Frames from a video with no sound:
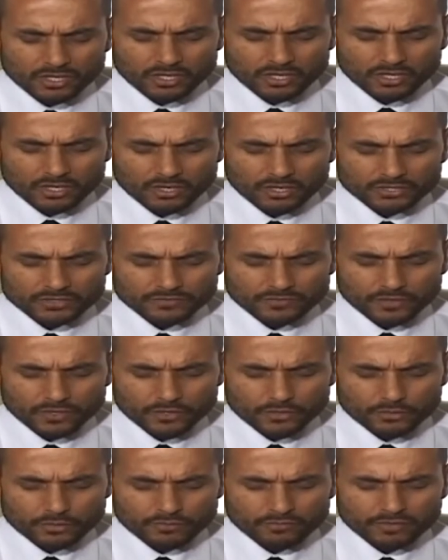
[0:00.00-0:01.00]
hearts,
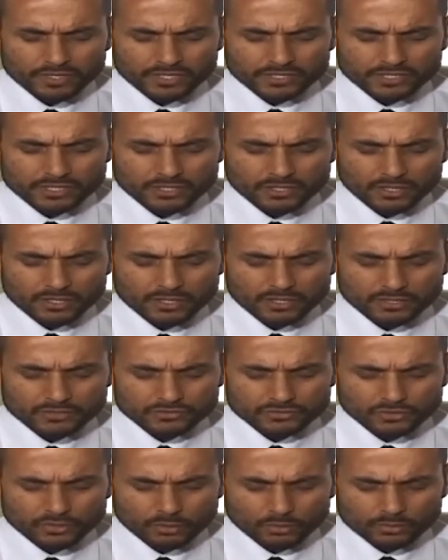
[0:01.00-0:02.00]
Father, afflicting our
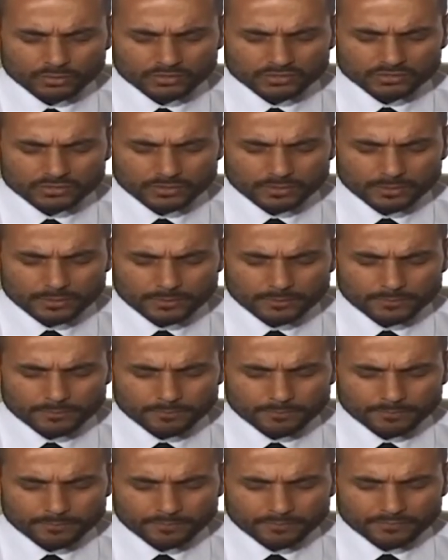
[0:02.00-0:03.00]
souls
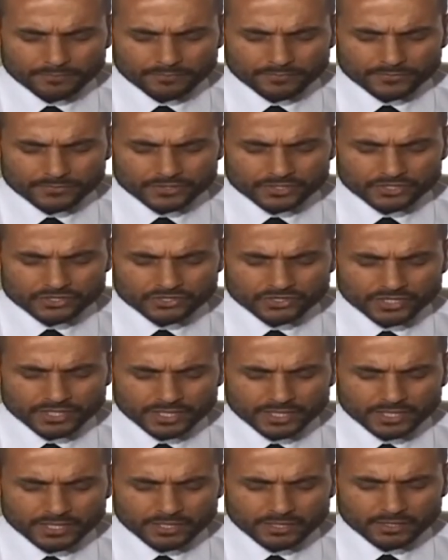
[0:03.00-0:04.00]
to
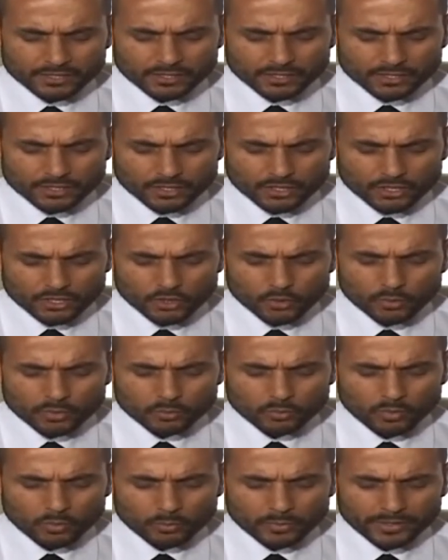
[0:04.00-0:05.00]
see who and
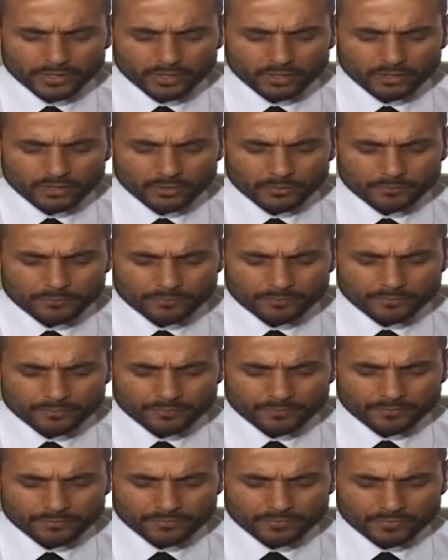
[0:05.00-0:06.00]
what we are
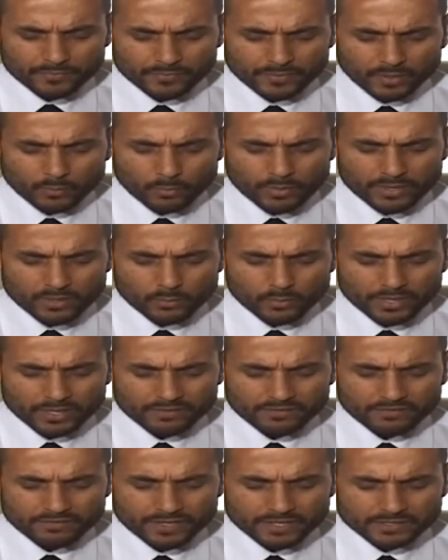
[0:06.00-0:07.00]
and whether we are
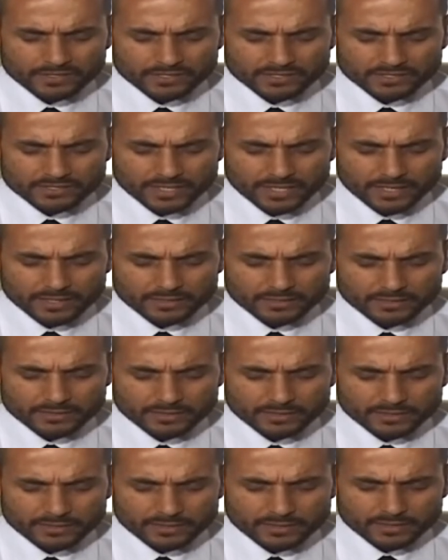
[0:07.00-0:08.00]
fit to stand
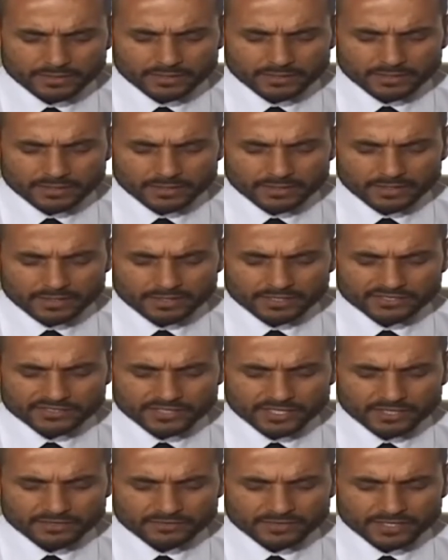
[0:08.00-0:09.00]
in this
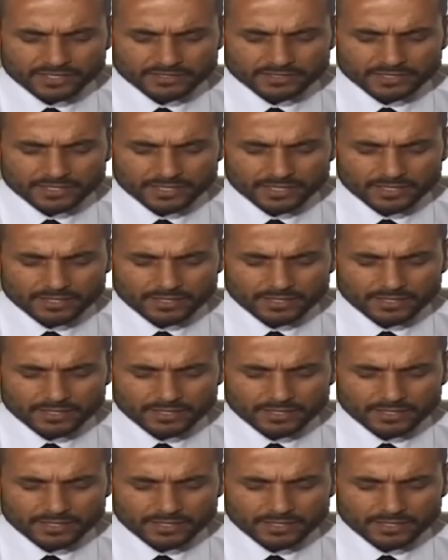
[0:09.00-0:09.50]
day of testing.